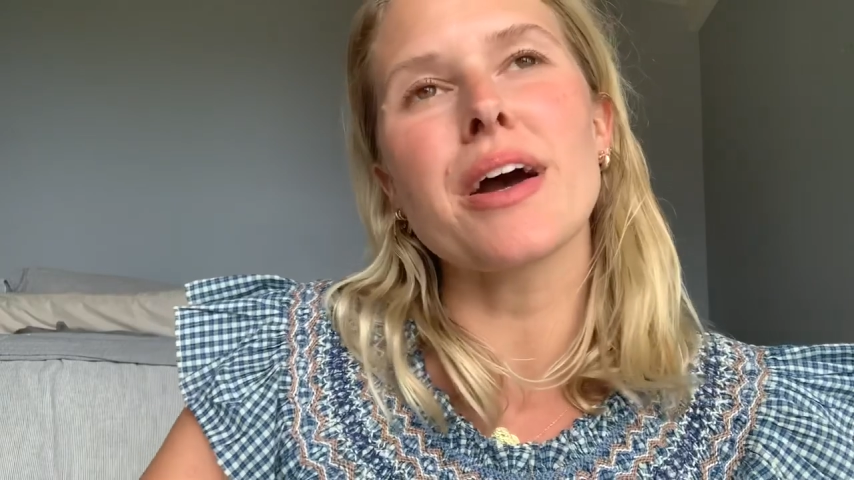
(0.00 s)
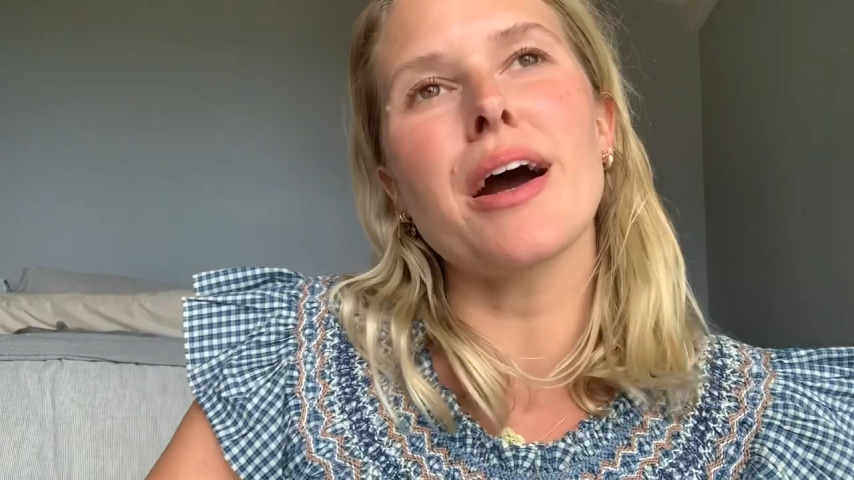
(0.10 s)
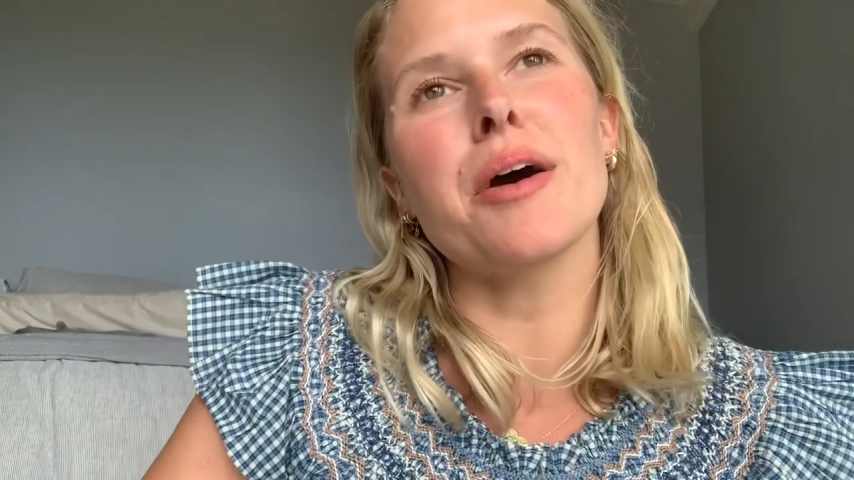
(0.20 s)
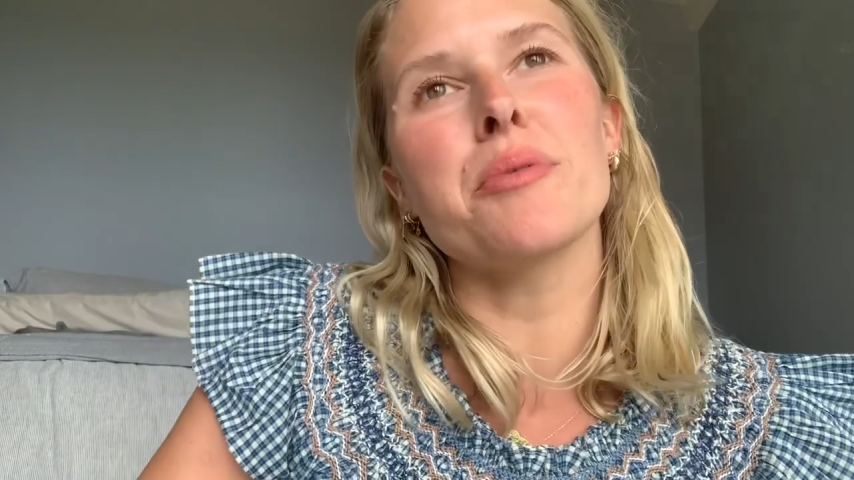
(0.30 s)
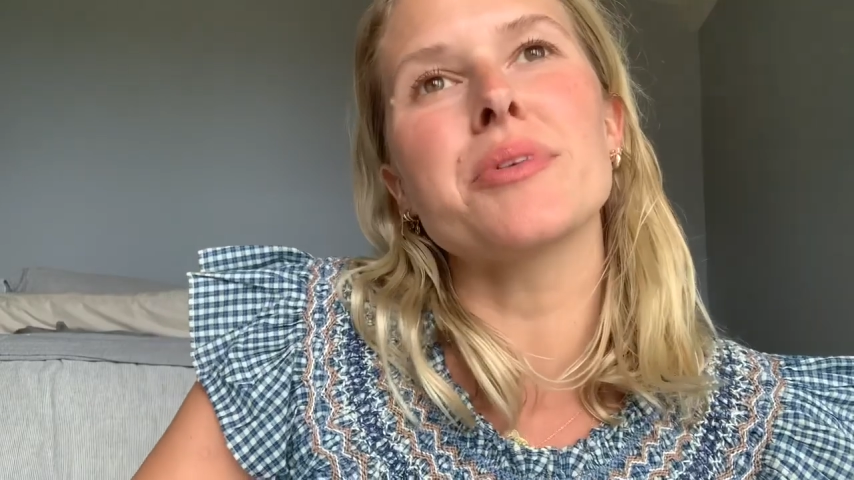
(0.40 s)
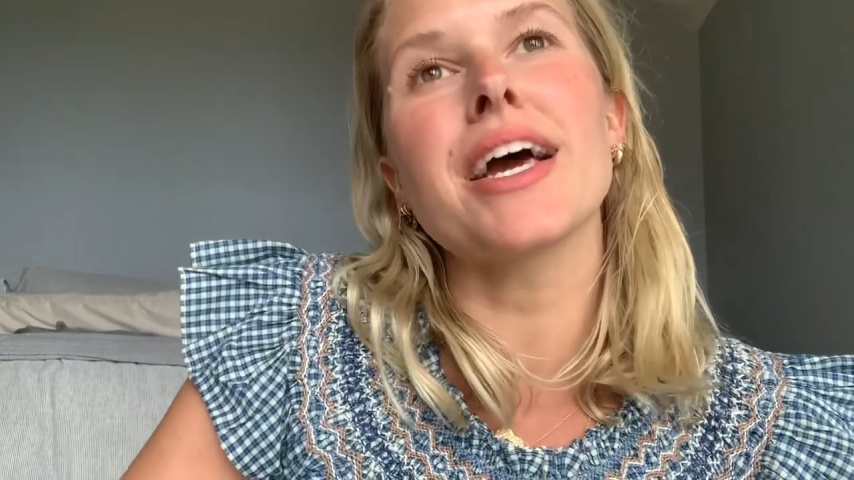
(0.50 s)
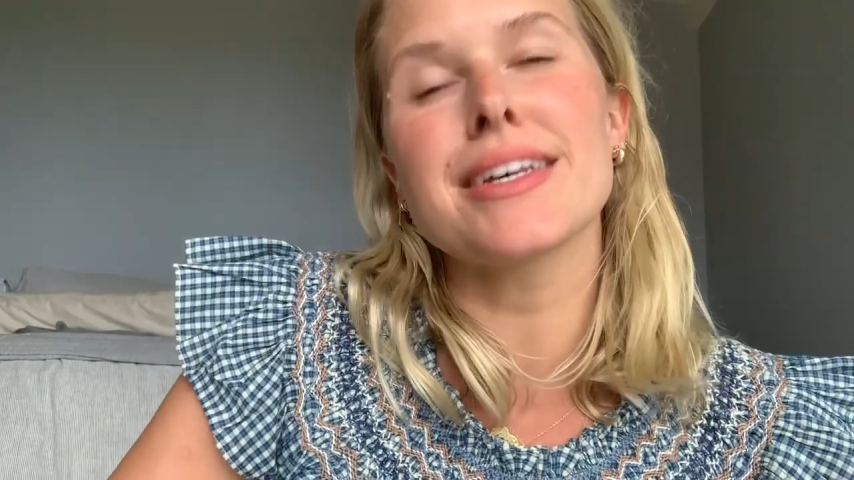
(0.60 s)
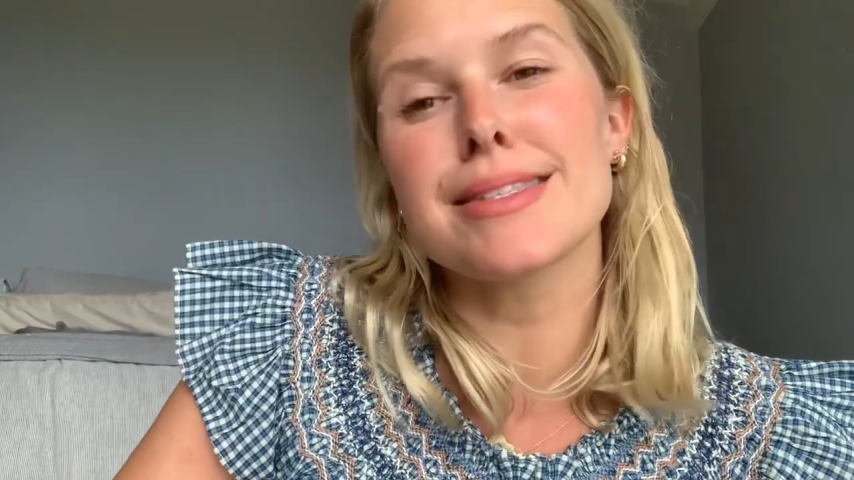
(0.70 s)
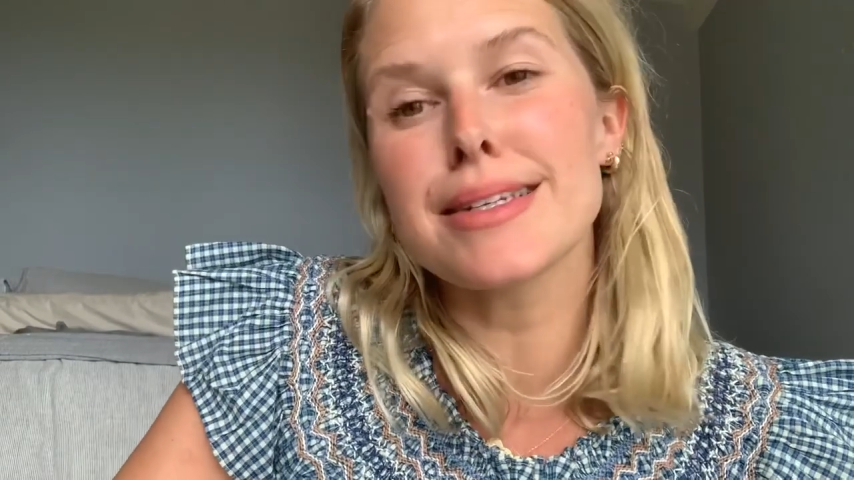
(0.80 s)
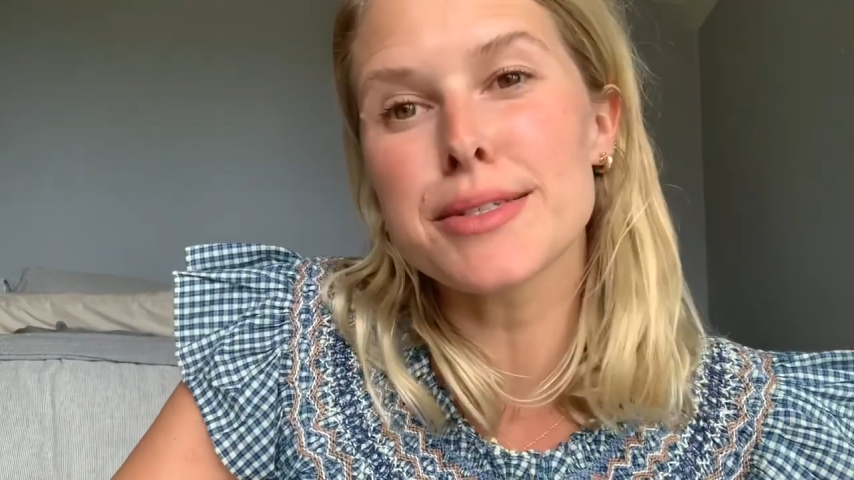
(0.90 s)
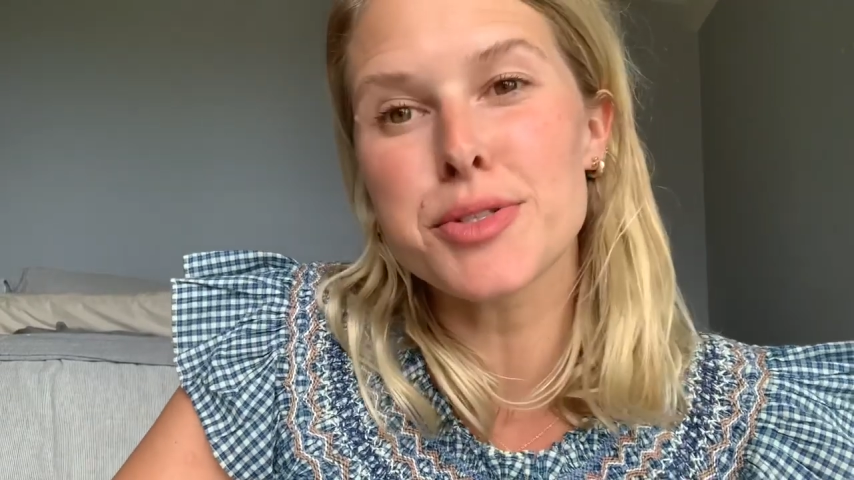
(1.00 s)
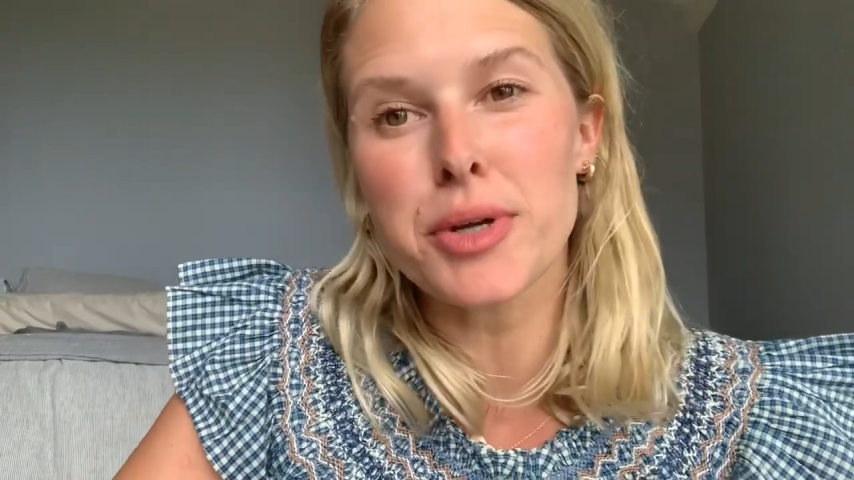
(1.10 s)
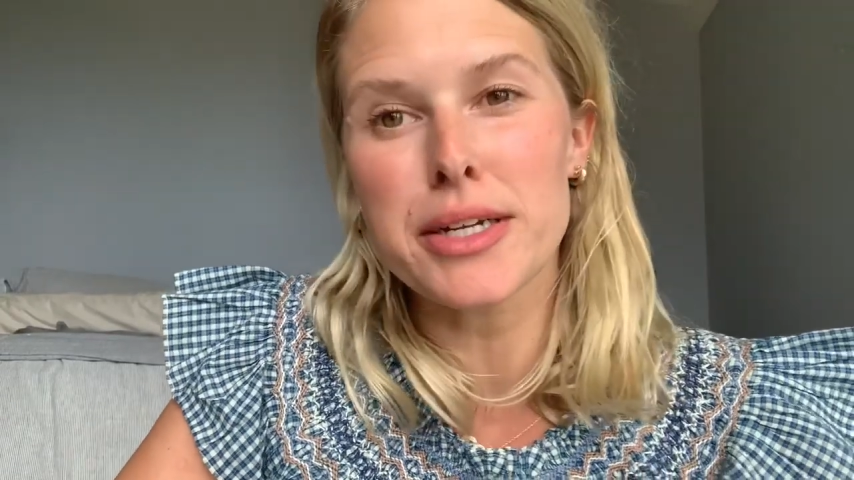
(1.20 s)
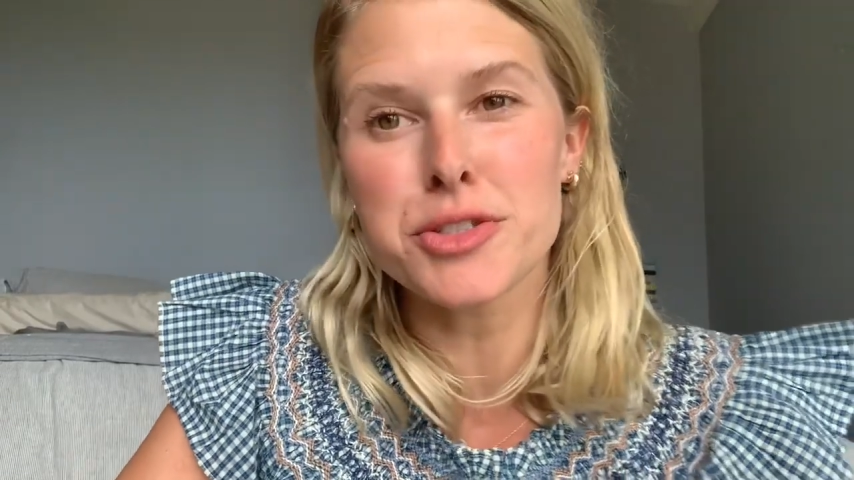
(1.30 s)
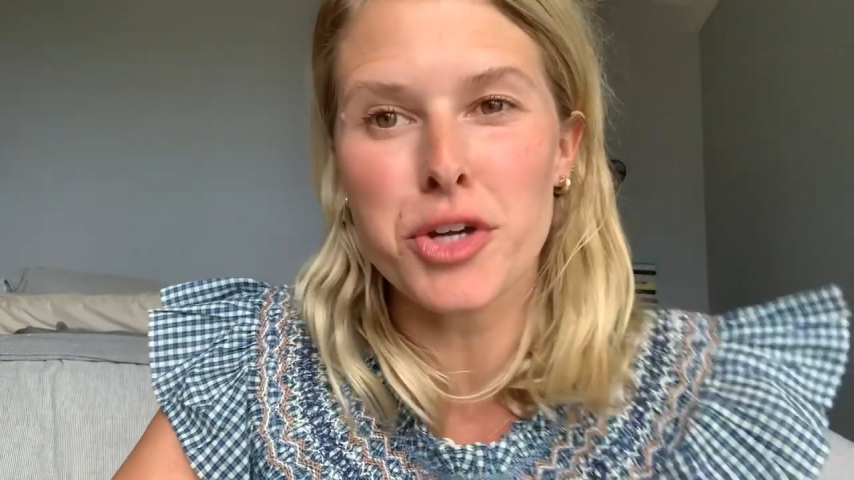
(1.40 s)
um, yes, it is
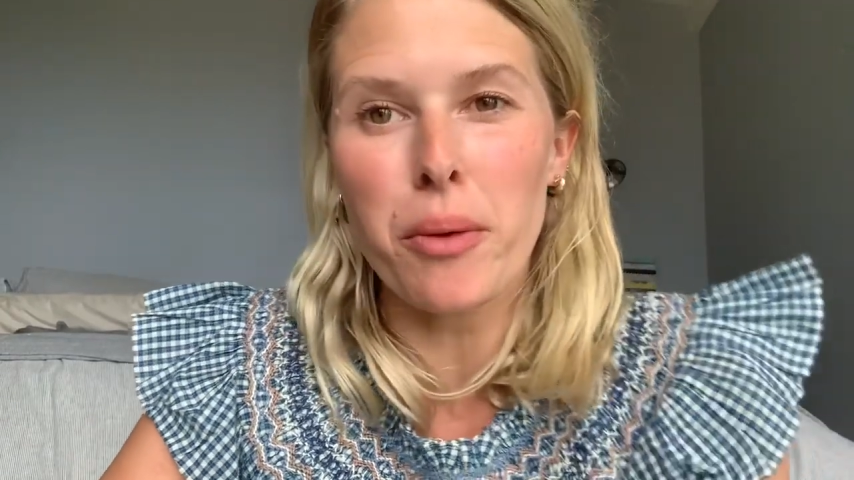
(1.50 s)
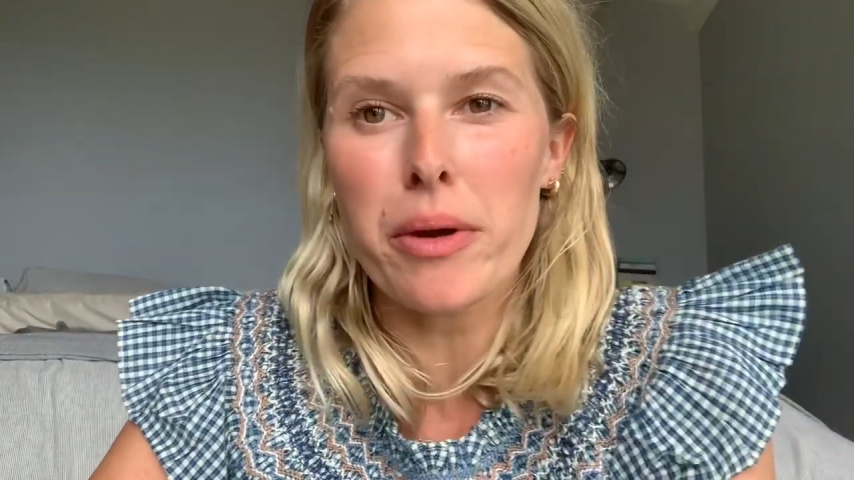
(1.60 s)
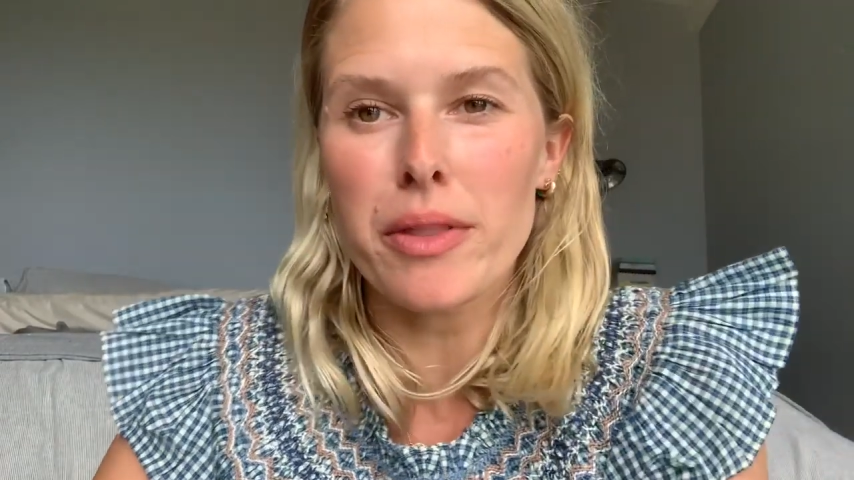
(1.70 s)
strange going